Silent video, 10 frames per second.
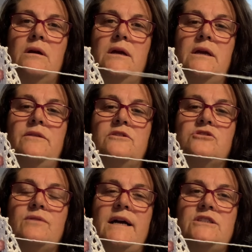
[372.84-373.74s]
in the
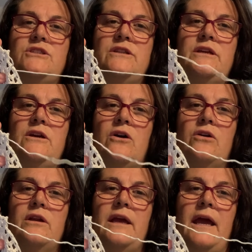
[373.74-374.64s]
direction the
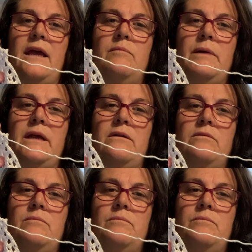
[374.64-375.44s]
yarn came in.